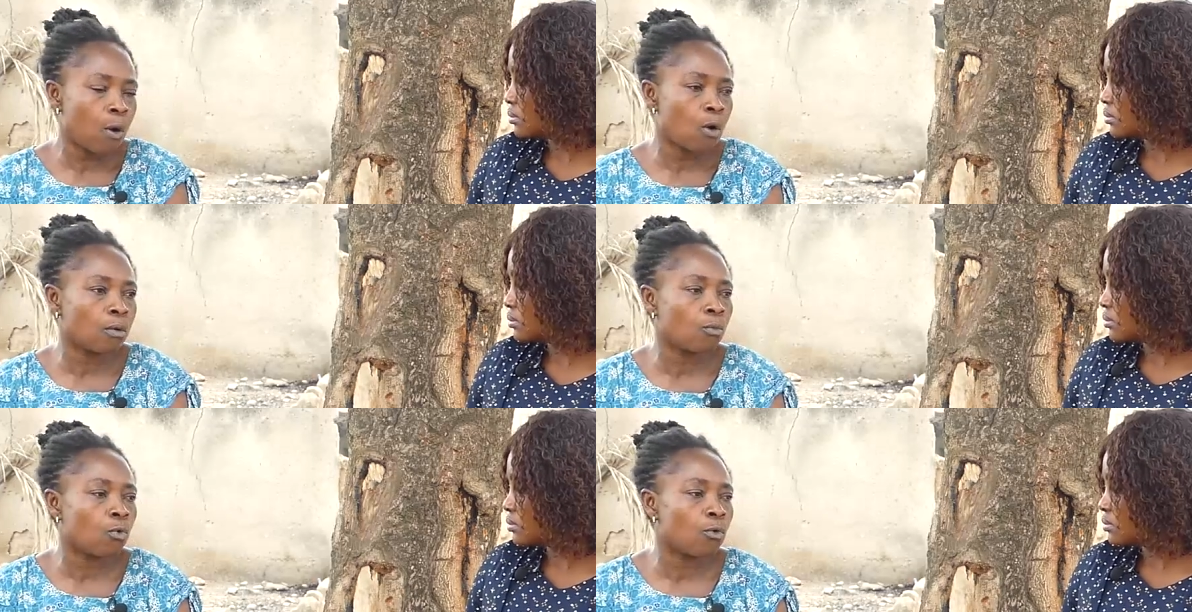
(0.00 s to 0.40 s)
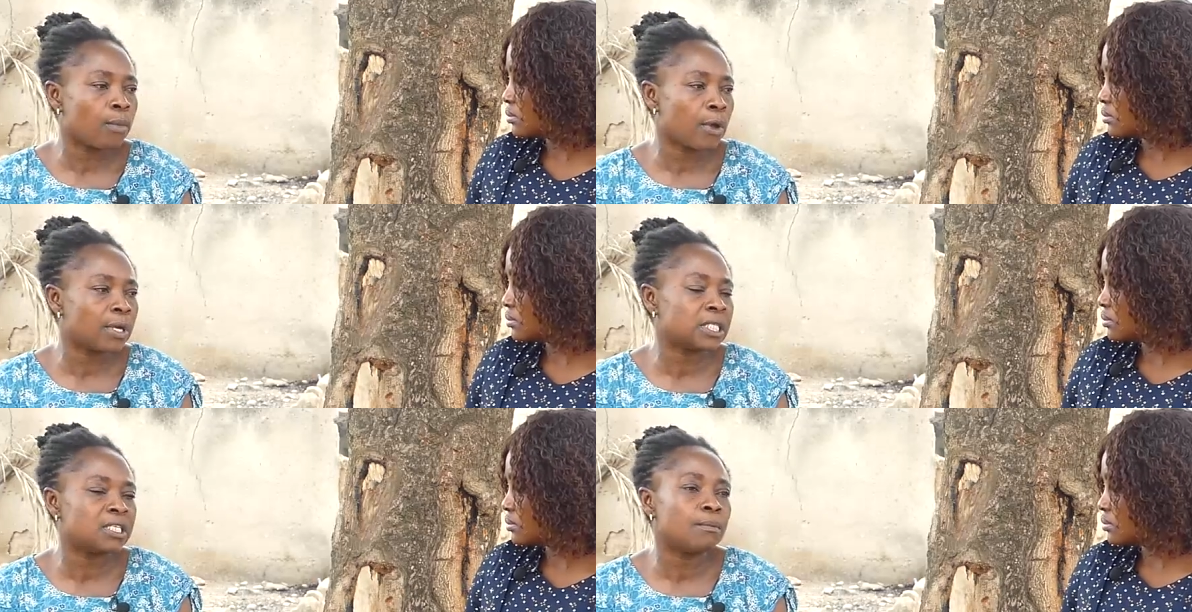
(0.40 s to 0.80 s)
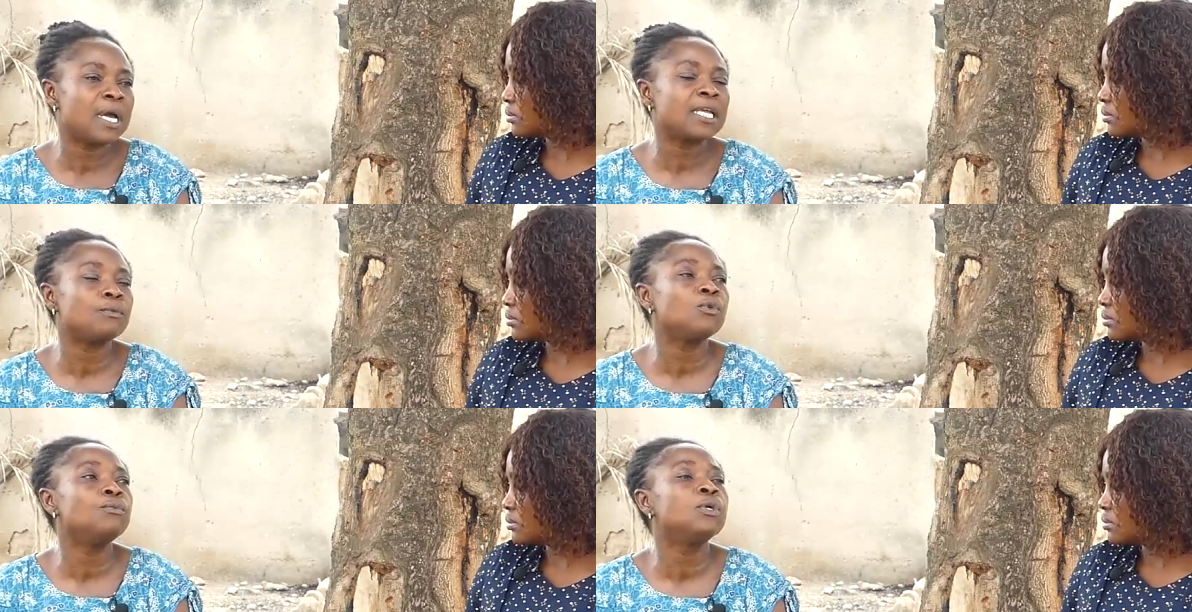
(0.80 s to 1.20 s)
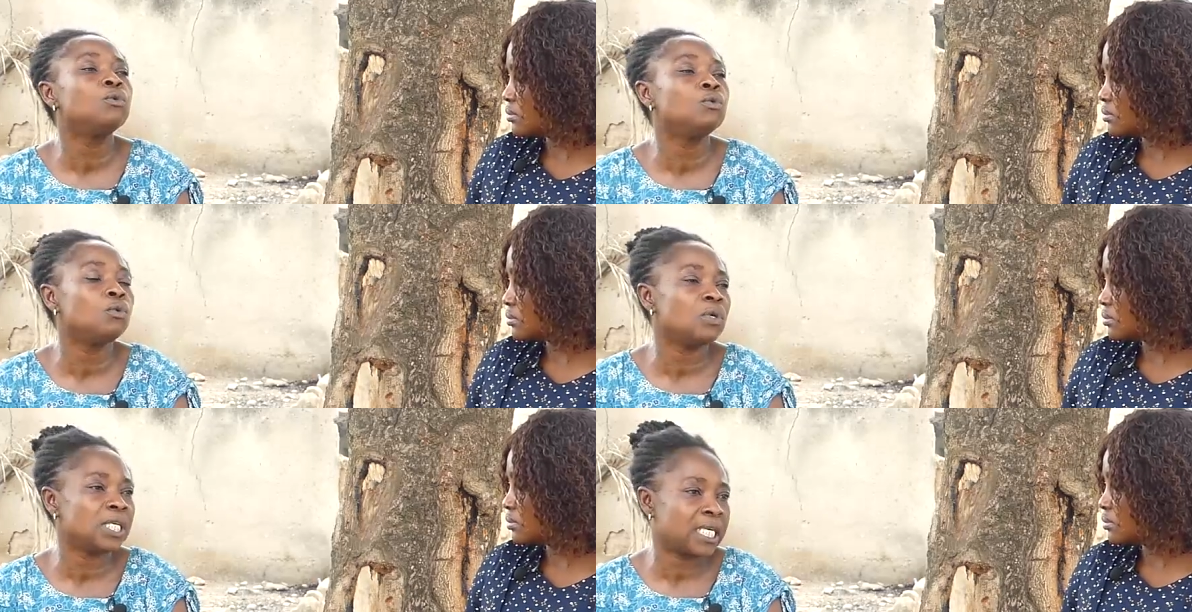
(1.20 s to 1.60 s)
Speaker 1: hon mo be tima be
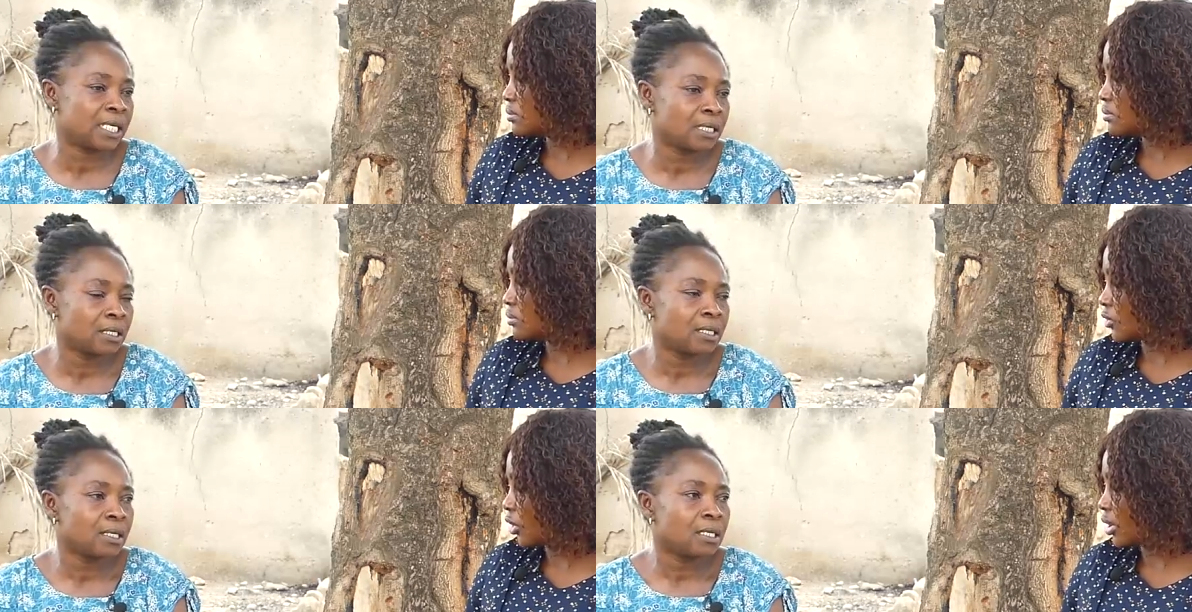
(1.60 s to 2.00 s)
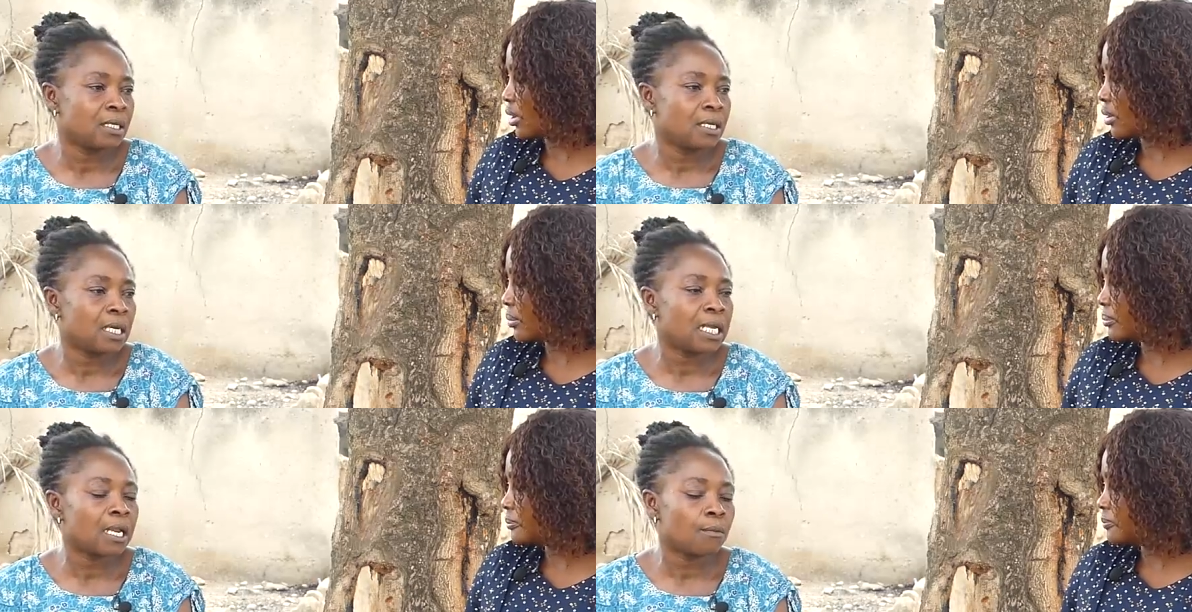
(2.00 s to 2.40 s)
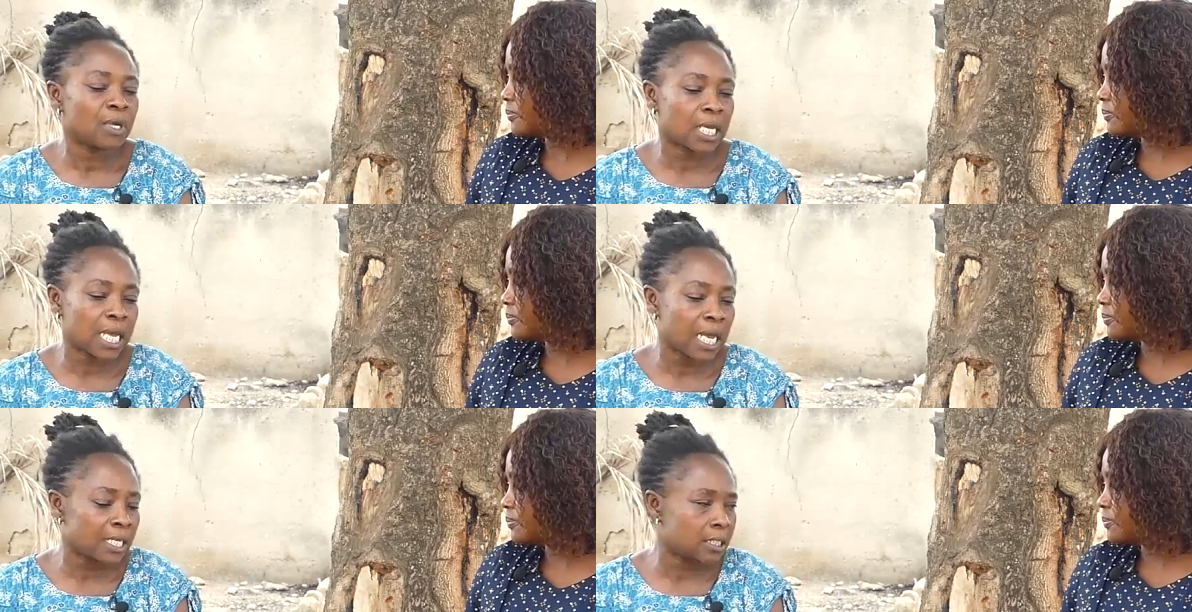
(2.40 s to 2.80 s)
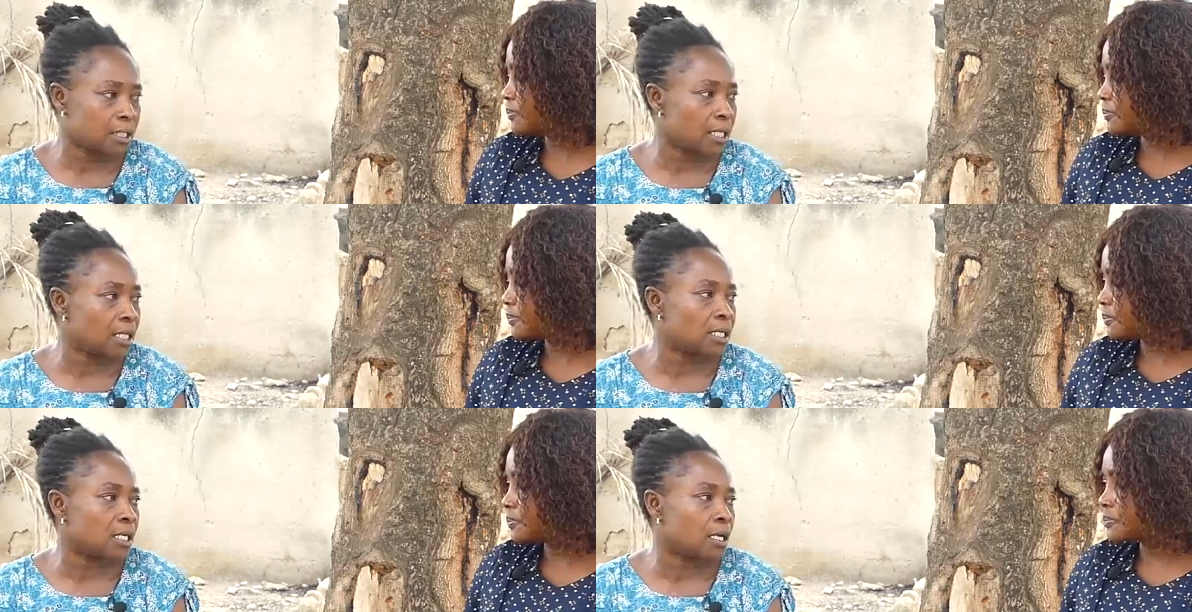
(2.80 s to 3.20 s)
hu ye. Okay. And I can't
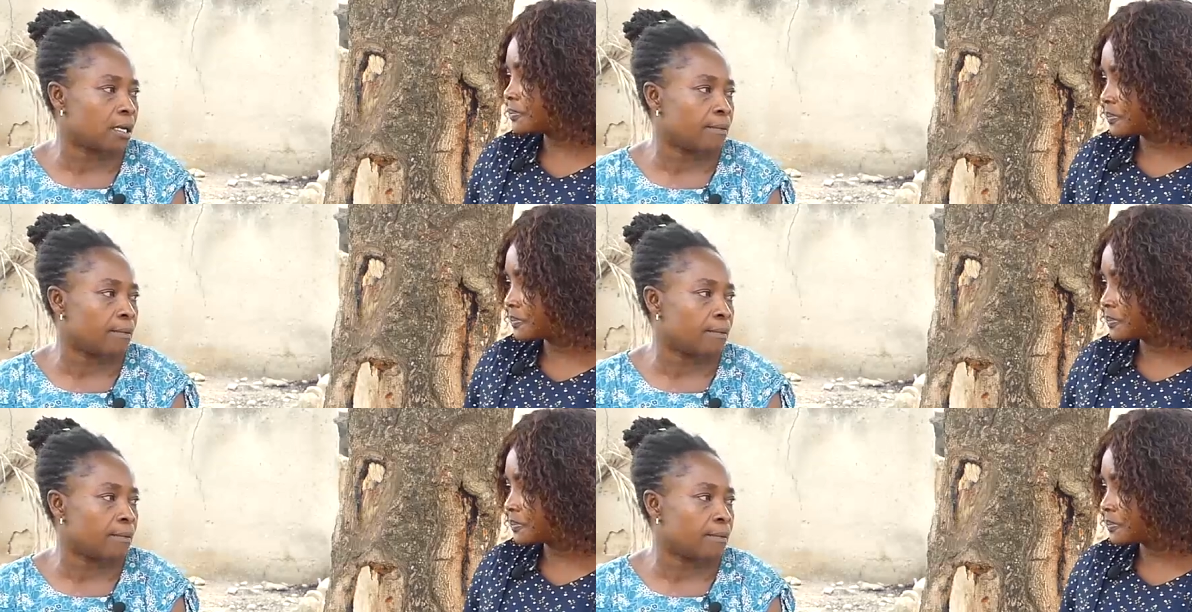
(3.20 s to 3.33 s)
say the